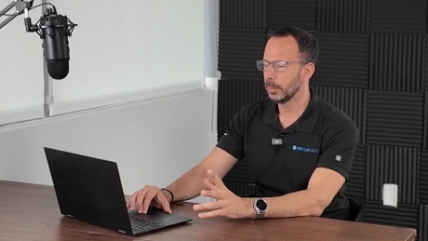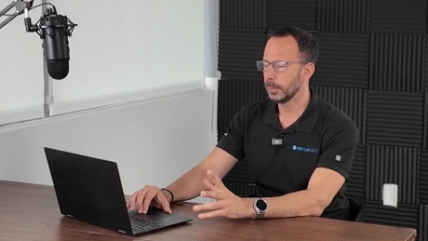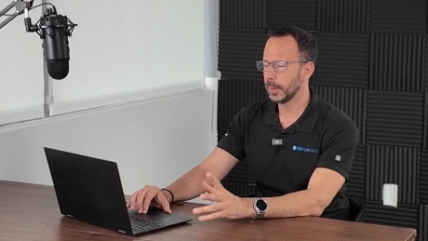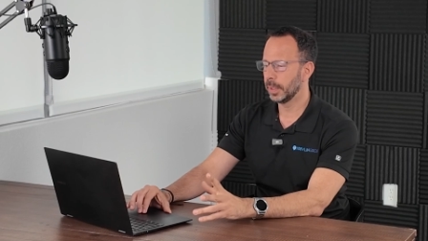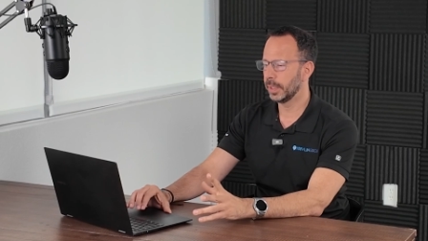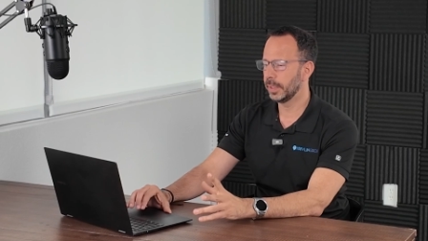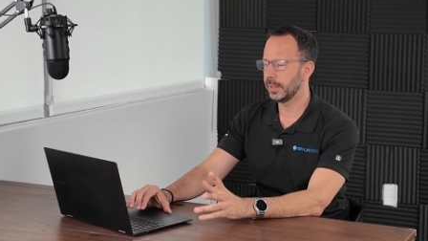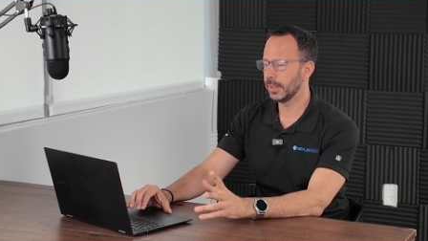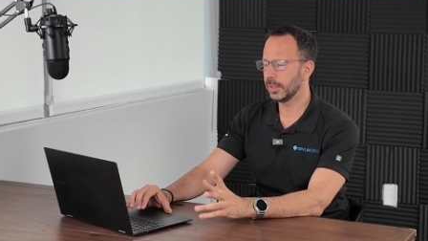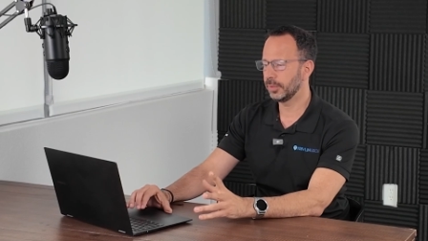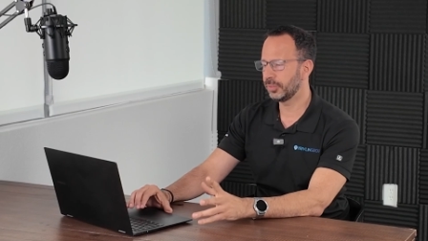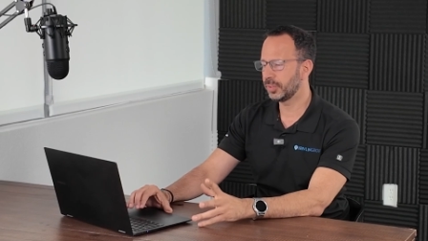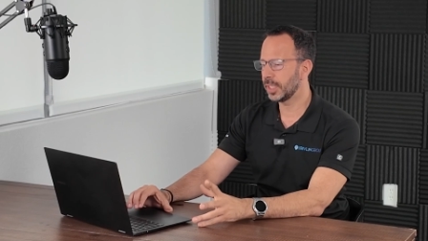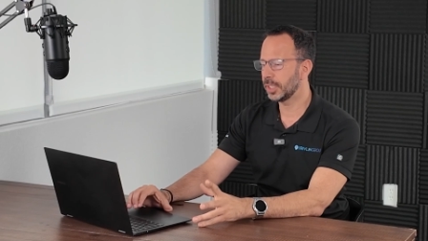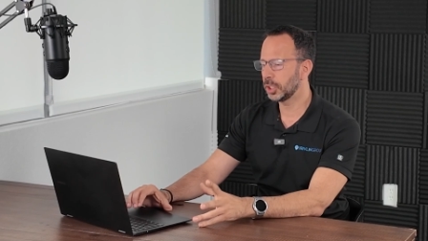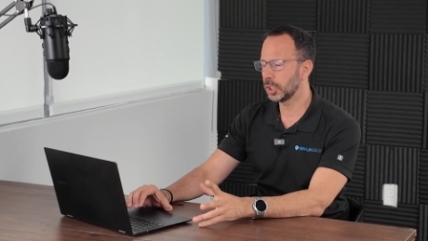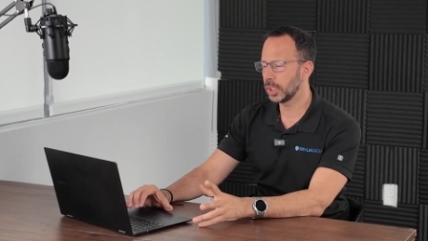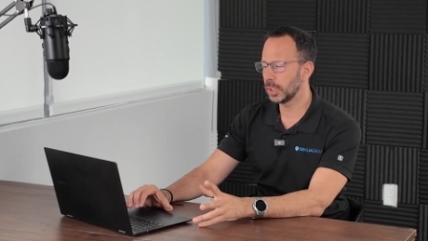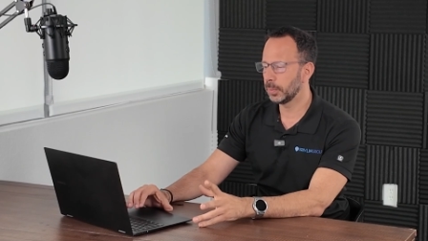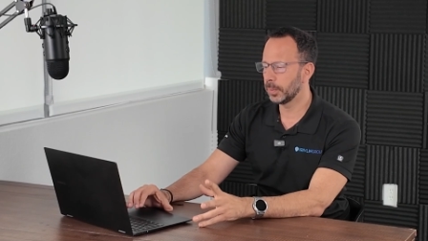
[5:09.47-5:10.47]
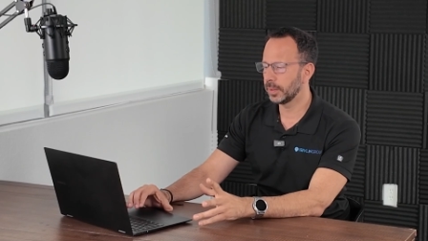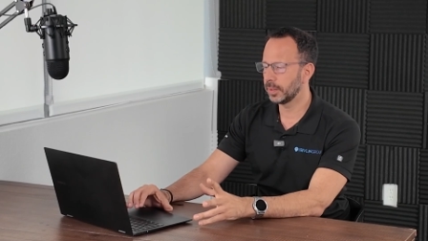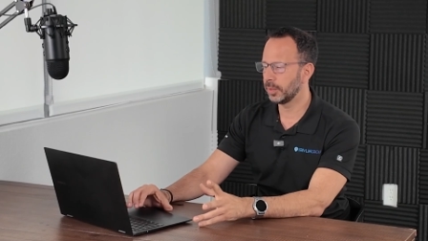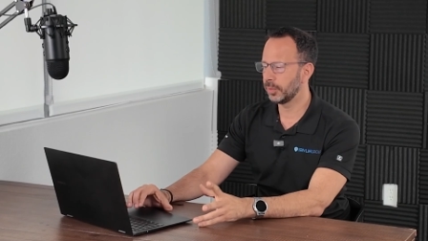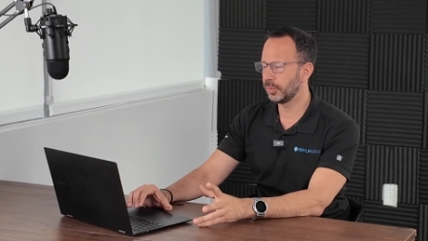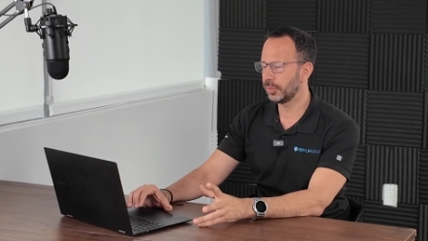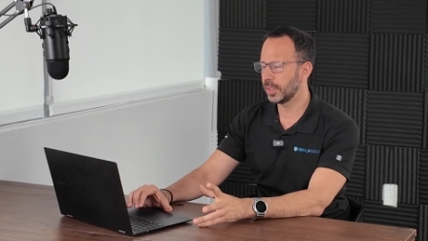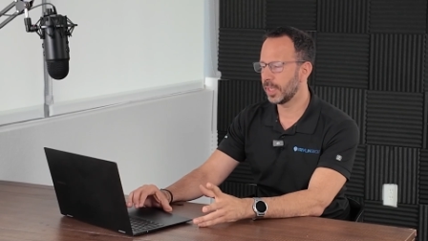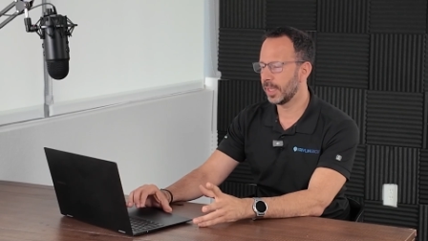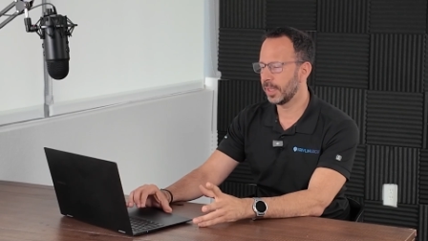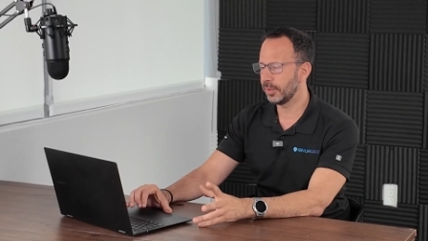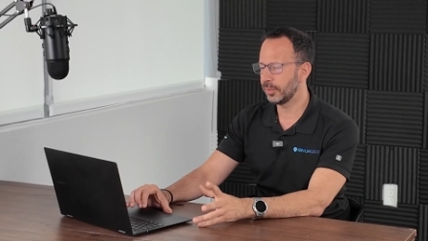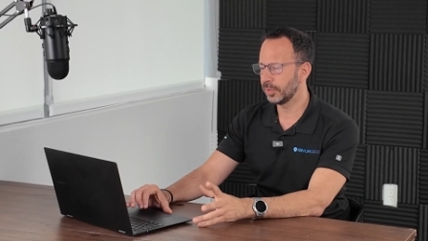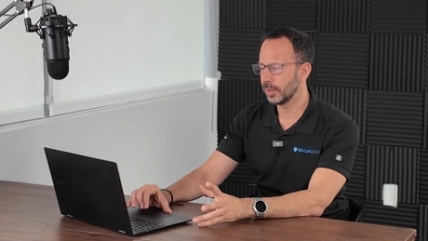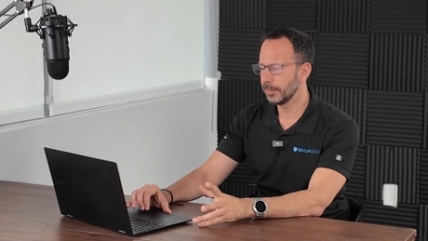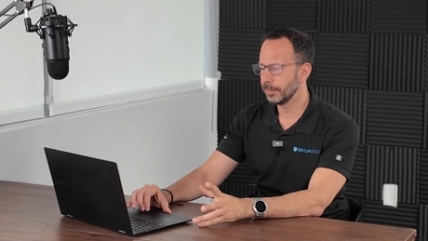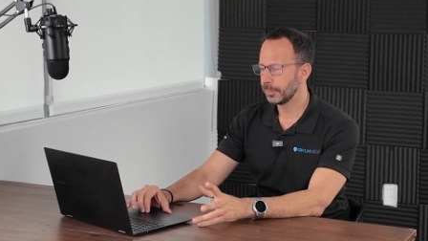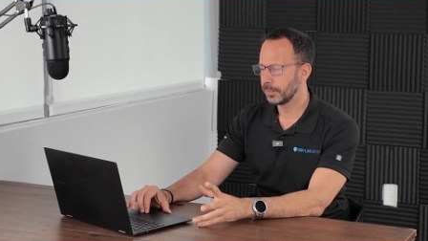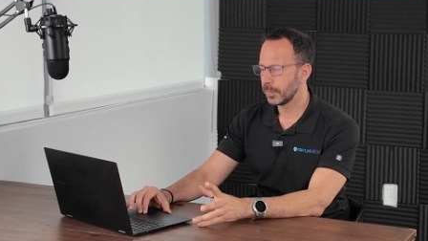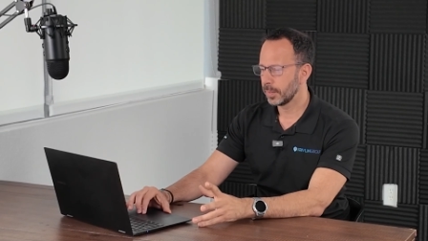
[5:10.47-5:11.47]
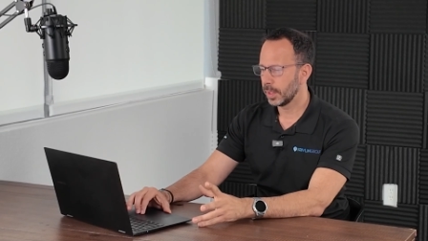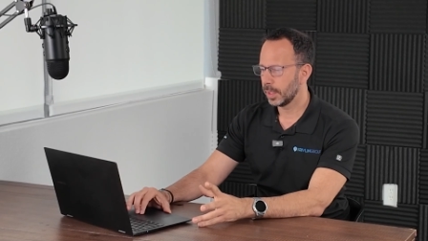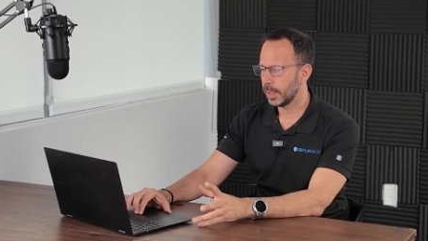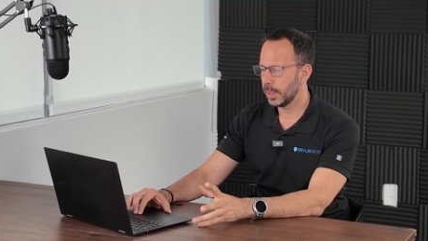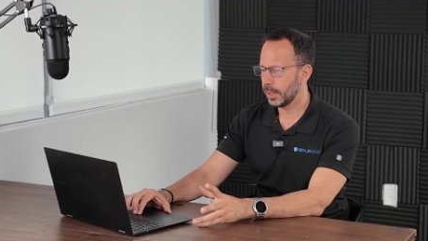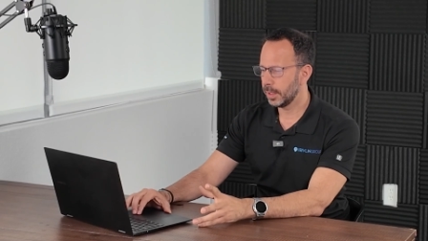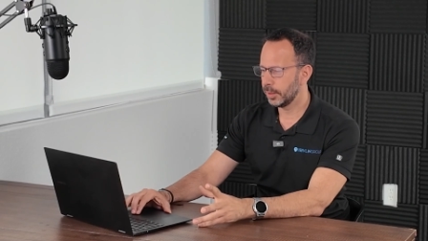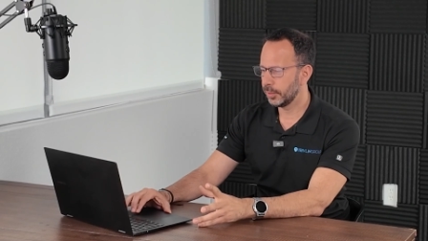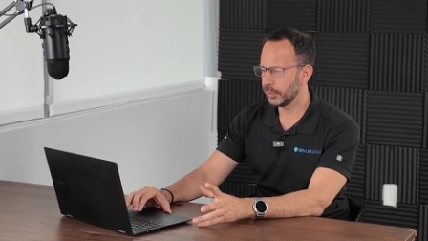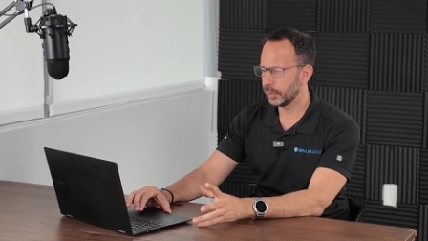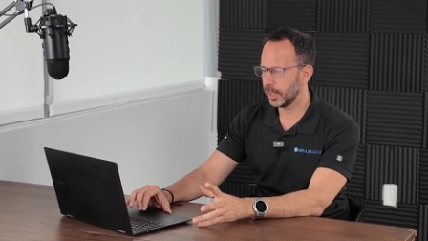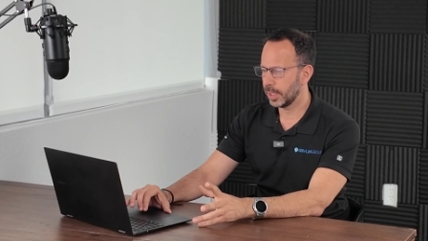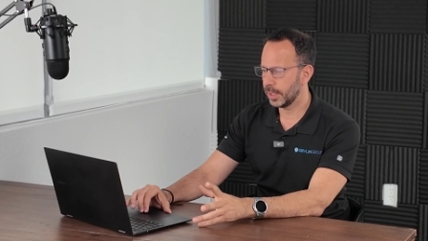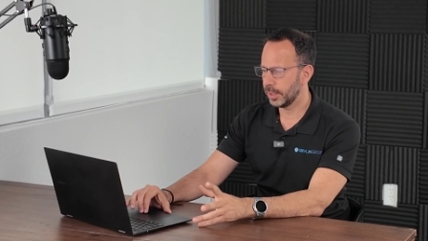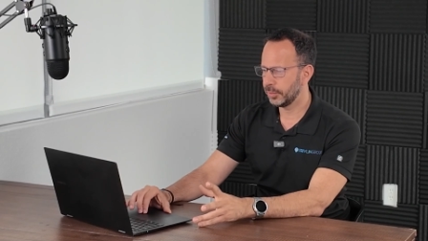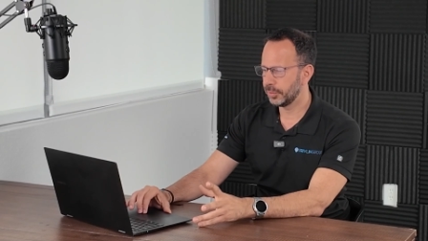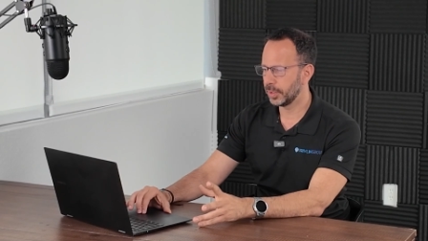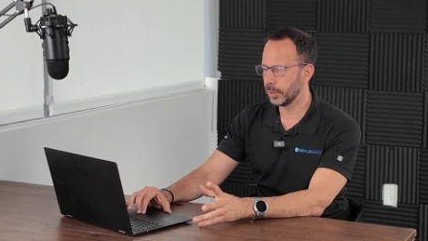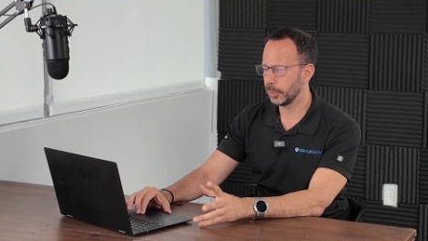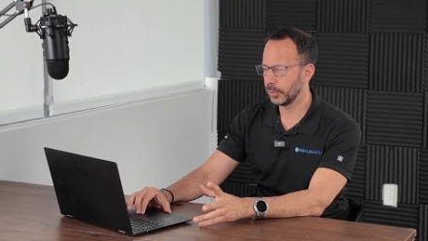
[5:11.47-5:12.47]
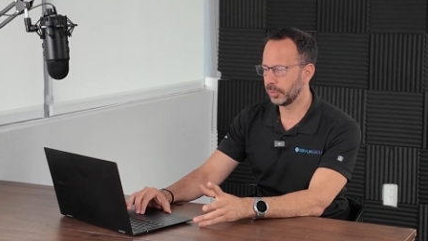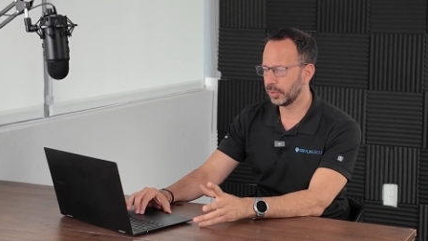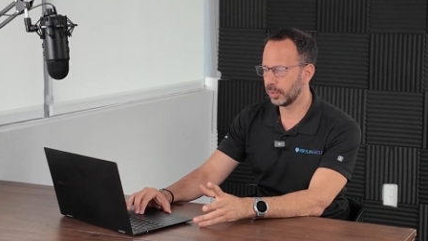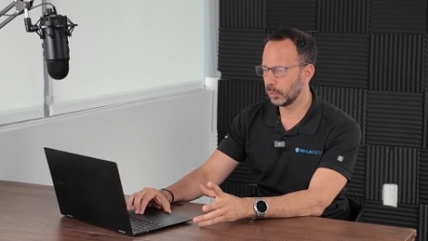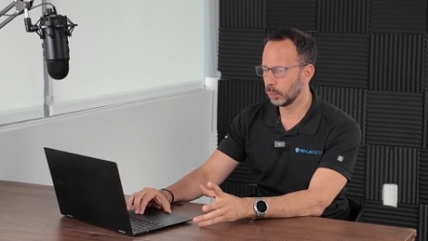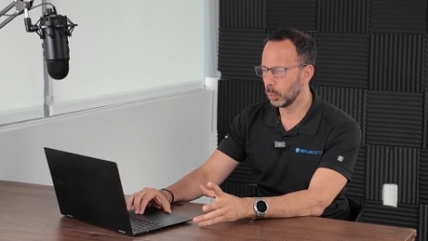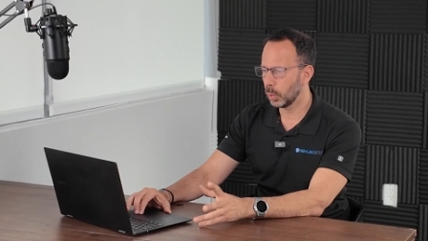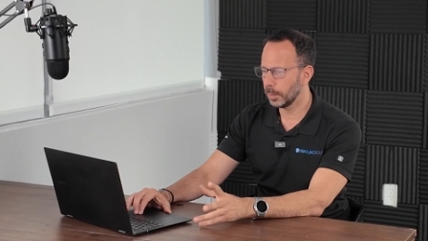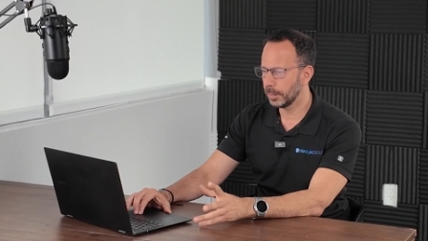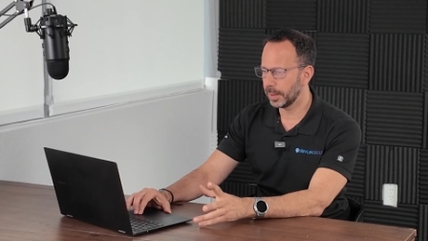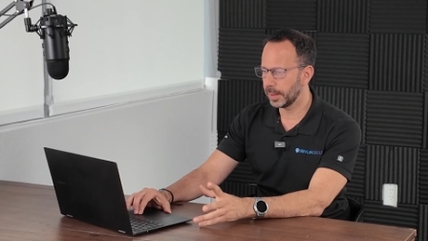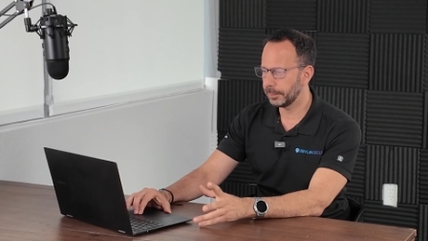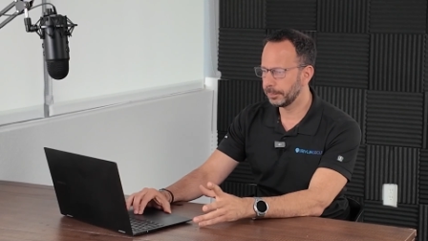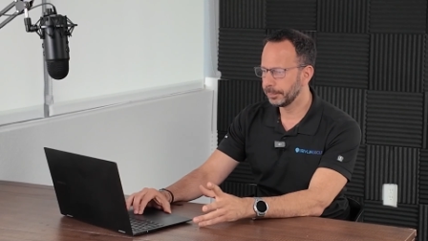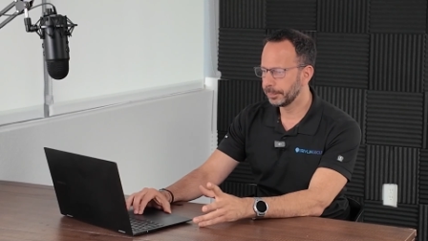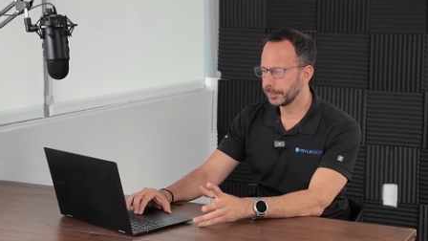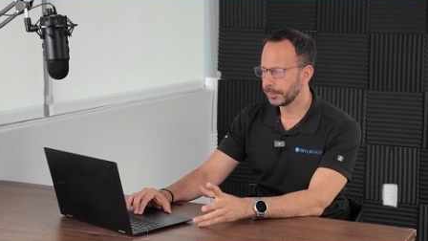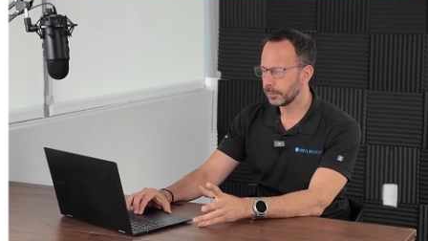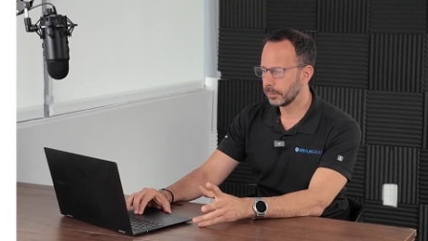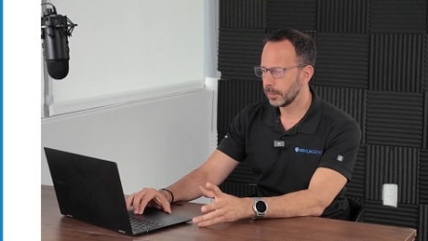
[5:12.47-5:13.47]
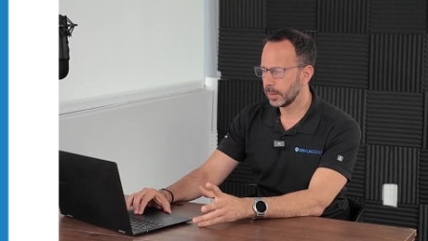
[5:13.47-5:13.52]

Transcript: but essentially what this says is there was this woman,